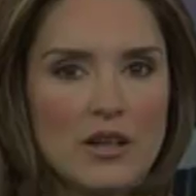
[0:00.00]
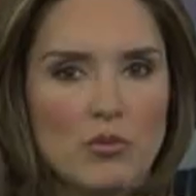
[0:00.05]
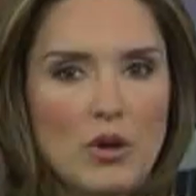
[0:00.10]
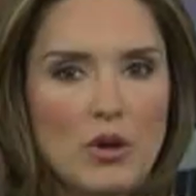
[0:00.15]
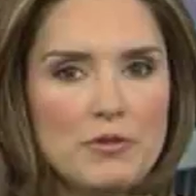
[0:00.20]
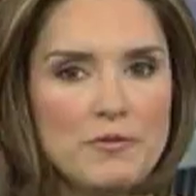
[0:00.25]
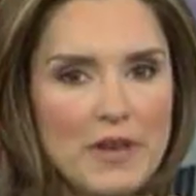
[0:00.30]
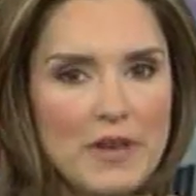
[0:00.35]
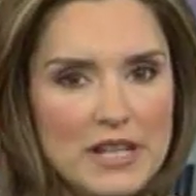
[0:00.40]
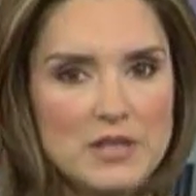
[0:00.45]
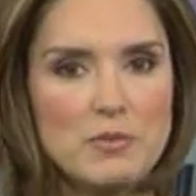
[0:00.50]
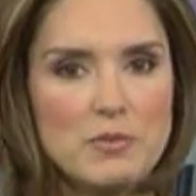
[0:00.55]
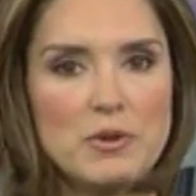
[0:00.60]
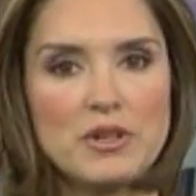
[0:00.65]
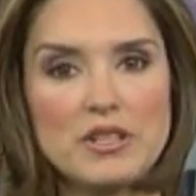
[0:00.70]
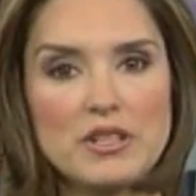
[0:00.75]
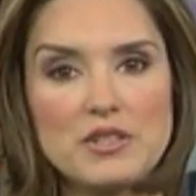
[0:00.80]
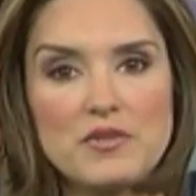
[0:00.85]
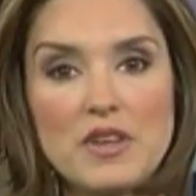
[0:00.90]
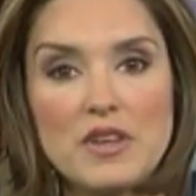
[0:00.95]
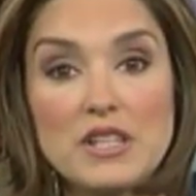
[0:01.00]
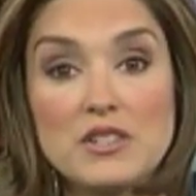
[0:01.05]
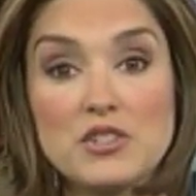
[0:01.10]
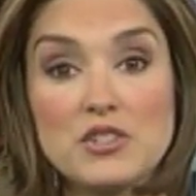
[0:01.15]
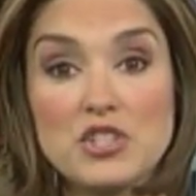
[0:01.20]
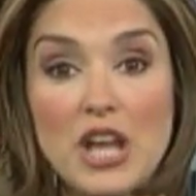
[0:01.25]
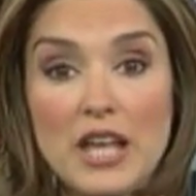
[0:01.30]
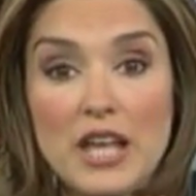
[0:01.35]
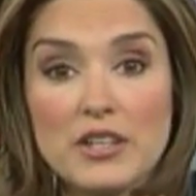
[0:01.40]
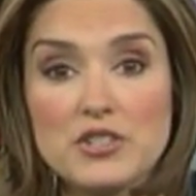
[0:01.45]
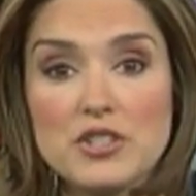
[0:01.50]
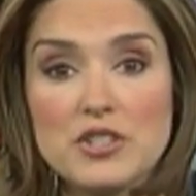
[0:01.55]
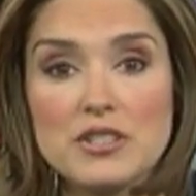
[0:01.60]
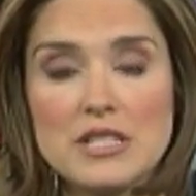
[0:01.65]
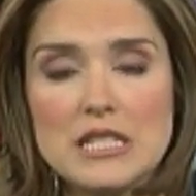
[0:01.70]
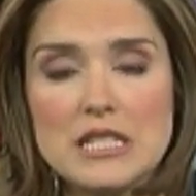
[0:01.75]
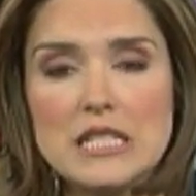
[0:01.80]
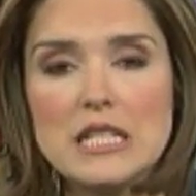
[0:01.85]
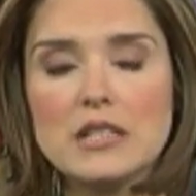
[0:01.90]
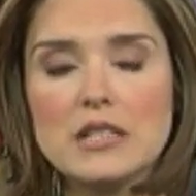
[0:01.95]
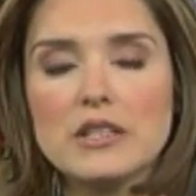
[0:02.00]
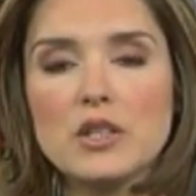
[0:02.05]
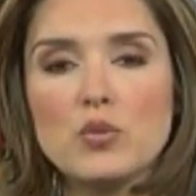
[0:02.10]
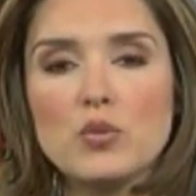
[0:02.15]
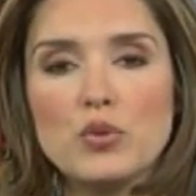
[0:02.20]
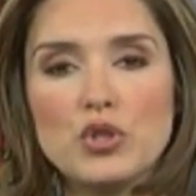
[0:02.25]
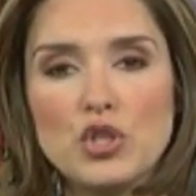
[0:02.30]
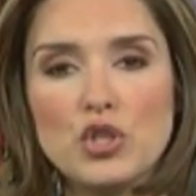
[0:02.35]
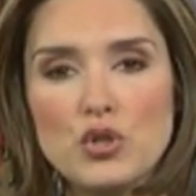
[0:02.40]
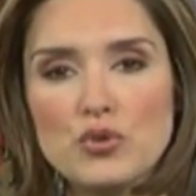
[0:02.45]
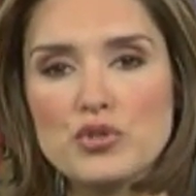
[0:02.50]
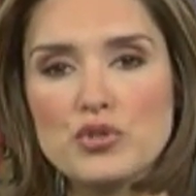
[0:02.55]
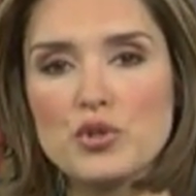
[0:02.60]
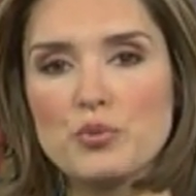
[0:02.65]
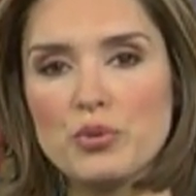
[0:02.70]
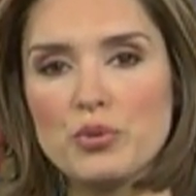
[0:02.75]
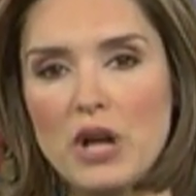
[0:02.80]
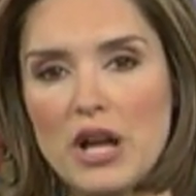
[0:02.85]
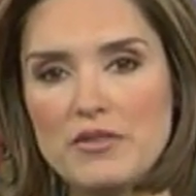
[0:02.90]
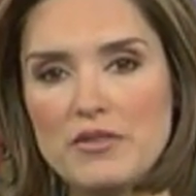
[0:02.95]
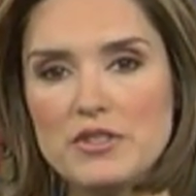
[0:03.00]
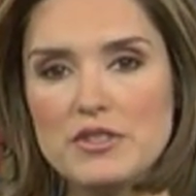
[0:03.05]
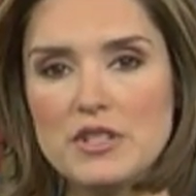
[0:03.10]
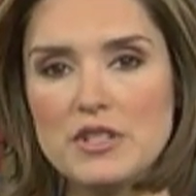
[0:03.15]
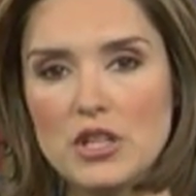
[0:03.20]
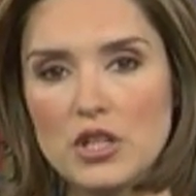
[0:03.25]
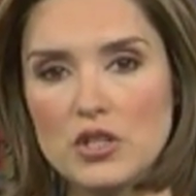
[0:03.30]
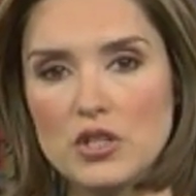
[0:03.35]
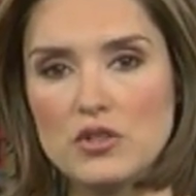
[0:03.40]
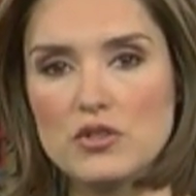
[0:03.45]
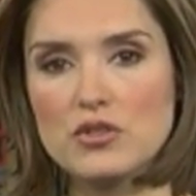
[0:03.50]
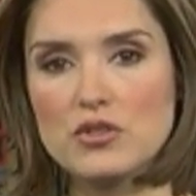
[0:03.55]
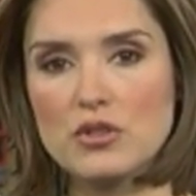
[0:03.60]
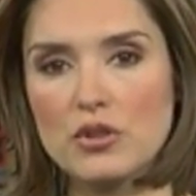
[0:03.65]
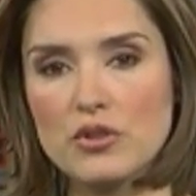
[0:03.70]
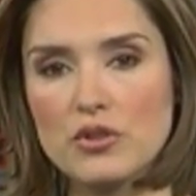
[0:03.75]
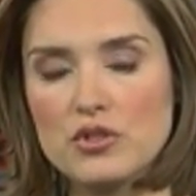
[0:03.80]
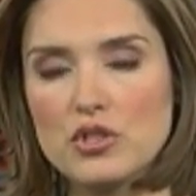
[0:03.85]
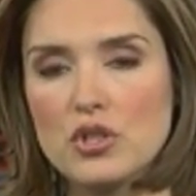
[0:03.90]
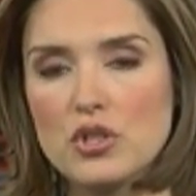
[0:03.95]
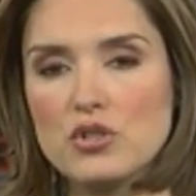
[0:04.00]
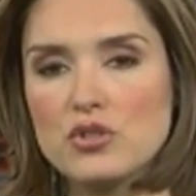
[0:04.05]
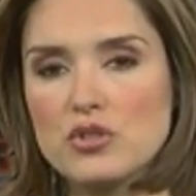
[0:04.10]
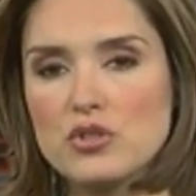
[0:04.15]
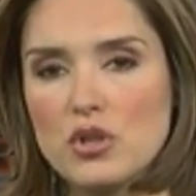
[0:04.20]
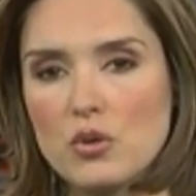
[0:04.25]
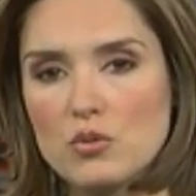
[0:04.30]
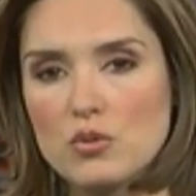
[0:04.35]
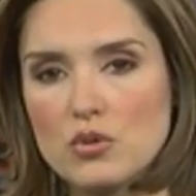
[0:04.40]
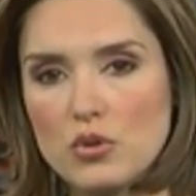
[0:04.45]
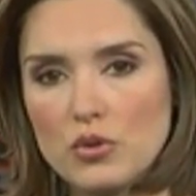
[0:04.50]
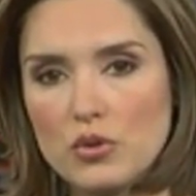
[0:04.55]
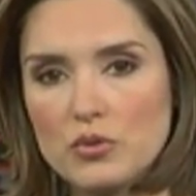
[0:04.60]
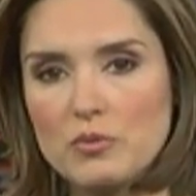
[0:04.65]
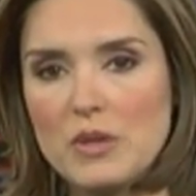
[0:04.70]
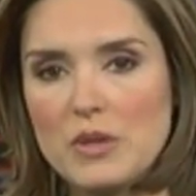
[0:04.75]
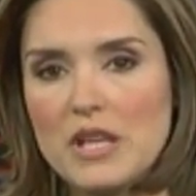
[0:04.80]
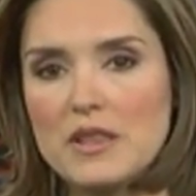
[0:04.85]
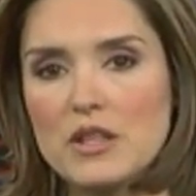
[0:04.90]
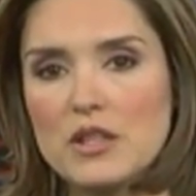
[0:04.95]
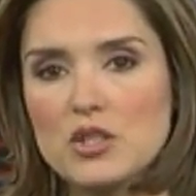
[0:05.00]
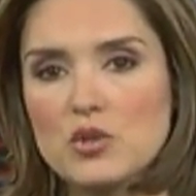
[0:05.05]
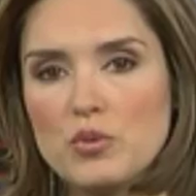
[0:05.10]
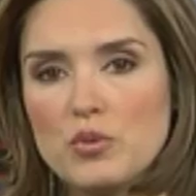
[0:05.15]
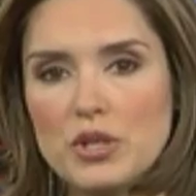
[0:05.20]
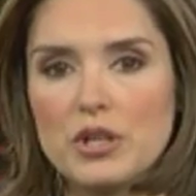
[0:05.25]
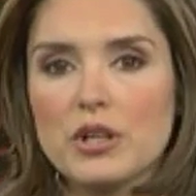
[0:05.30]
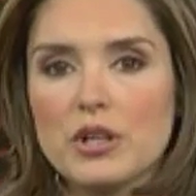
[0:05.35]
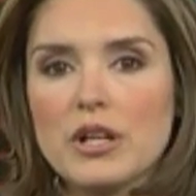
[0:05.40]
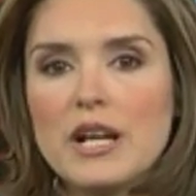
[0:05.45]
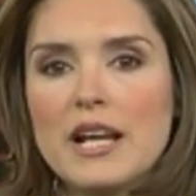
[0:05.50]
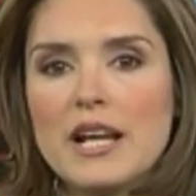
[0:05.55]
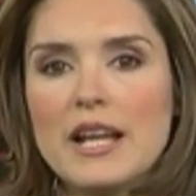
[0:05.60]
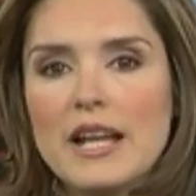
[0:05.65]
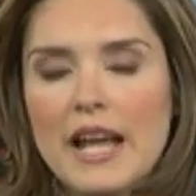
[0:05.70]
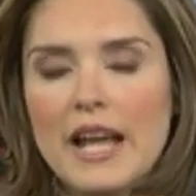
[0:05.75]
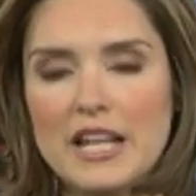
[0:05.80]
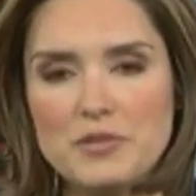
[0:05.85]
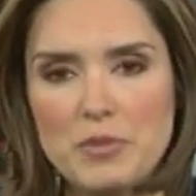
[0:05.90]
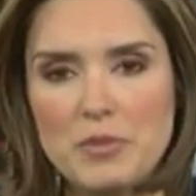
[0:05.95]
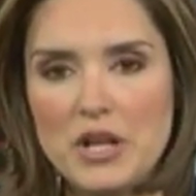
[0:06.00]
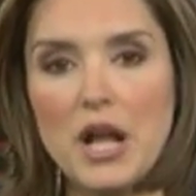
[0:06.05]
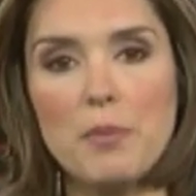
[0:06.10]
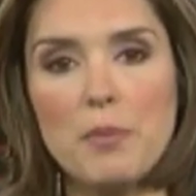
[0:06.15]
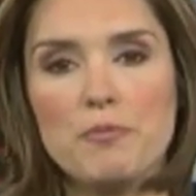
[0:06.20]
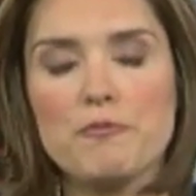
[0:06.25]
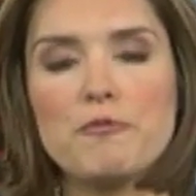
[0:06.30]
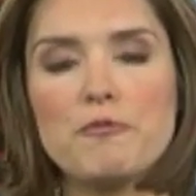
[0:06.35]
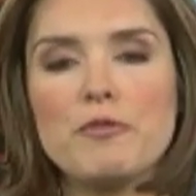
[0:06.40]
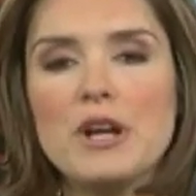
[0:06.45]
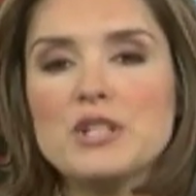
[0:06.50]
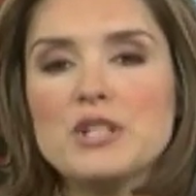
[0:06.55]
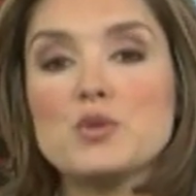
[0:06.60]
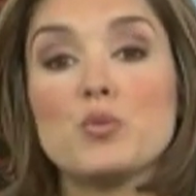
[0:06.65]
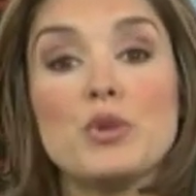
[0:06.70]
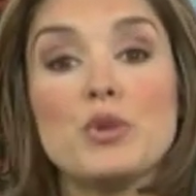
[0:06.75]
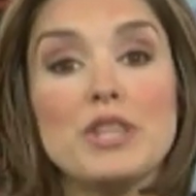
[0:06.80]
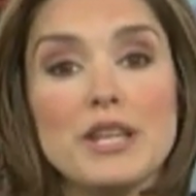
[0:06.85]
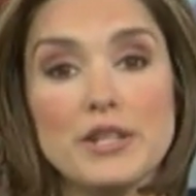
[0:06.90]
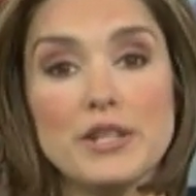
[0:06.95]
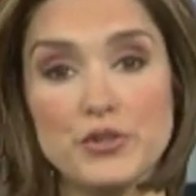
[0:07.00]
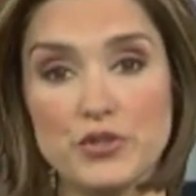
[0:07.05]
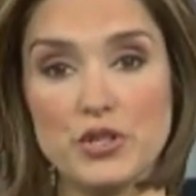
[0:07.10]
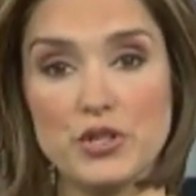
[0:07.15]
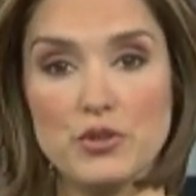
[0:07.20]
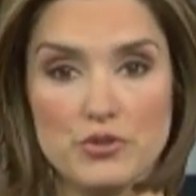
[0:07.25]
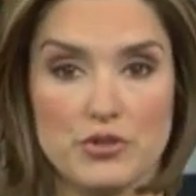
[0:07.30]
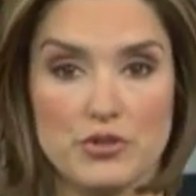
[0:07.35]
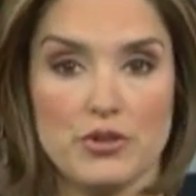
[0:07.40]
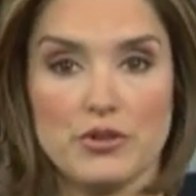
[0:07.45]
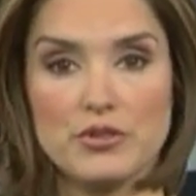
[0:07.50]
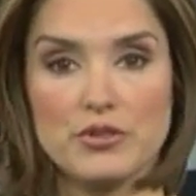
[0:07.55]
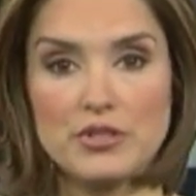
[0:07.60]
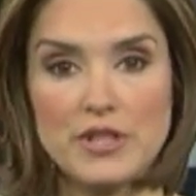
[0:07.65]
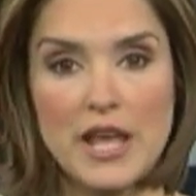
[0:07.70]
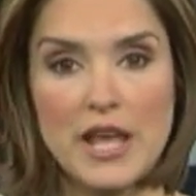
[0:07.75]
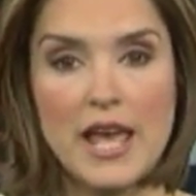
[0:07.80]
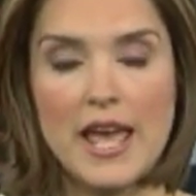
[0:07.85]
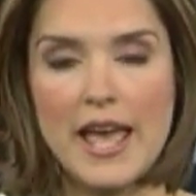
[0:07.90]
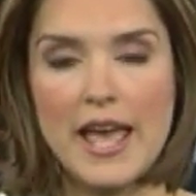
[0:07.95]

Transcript: While Facebook has faced challenges in dealing with user privacy concerns, Stone told me that Twitter has been upfront with its users.